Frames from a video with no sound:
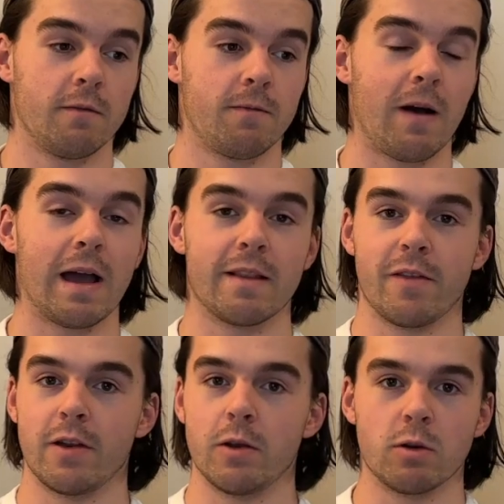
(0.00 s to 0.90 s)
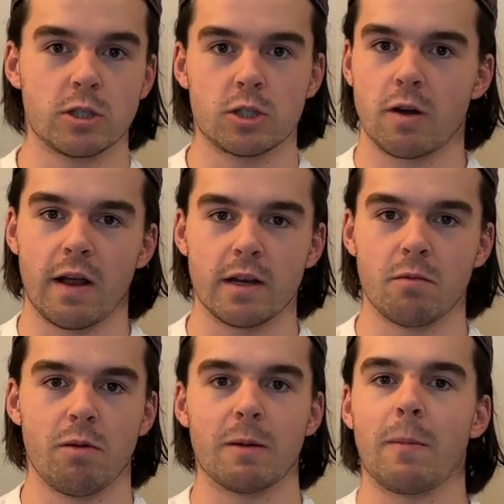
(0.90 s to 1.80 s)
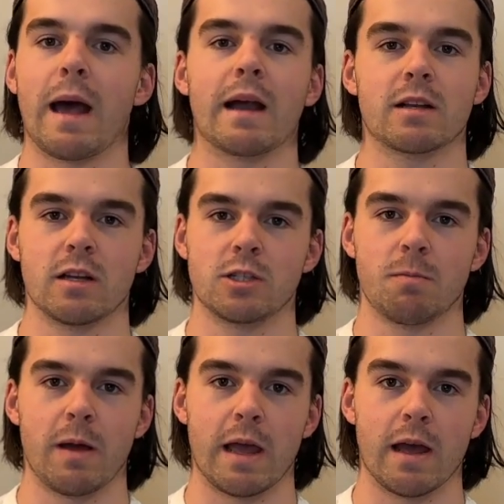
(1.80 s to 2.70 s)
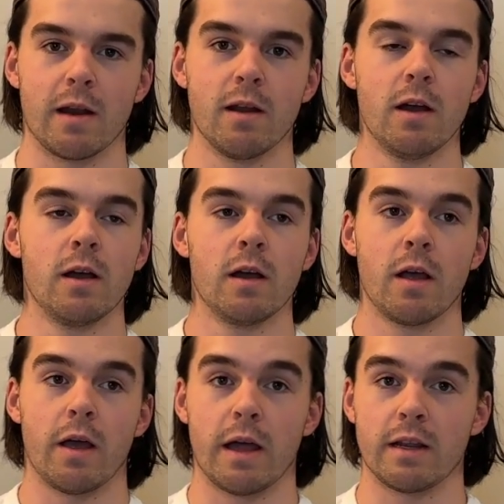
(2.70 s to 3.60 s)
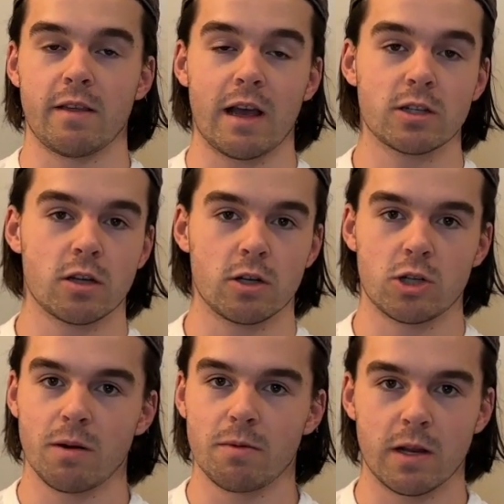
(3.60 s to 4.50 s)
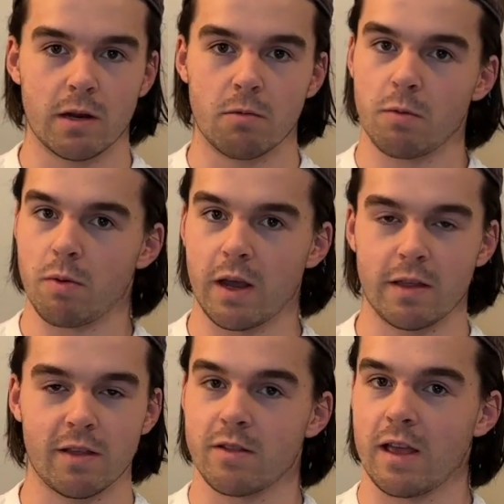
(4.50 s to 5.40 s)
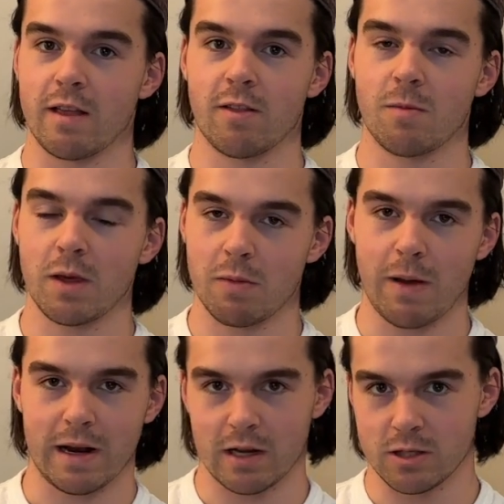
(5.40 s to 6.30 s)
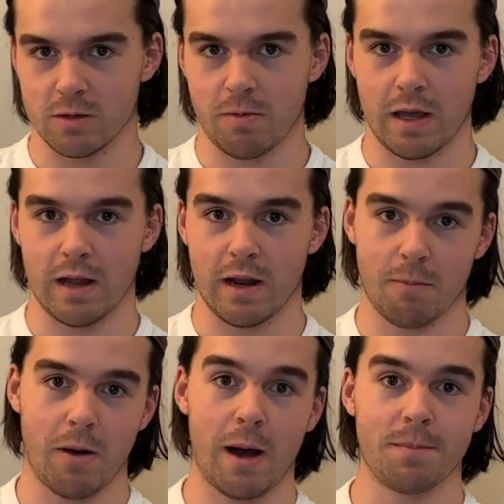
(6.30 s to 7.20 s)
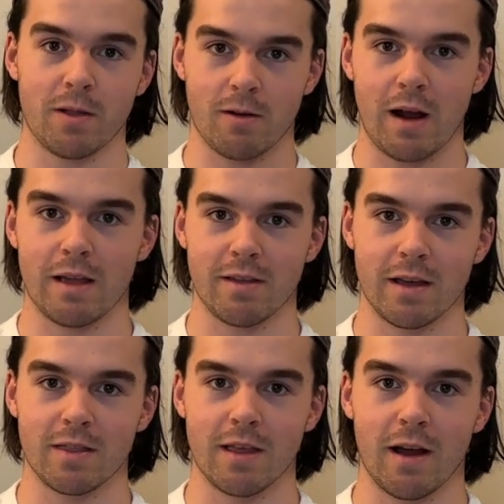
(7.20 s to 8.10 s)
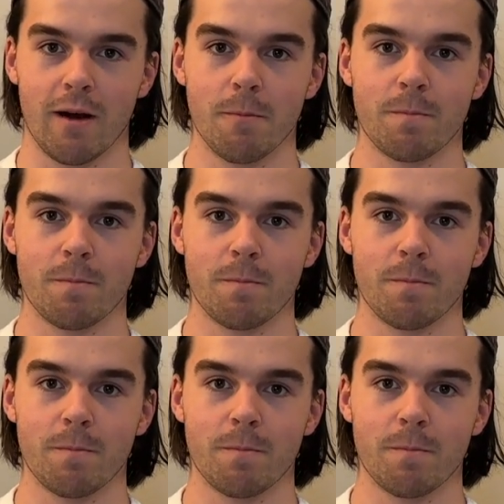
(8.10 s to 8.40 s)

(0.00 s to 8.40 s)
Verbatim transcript: find the newest trend to bring back to Japan. And he's actually attributed with bringing the Stan Smith back to Japan and popularizing it there.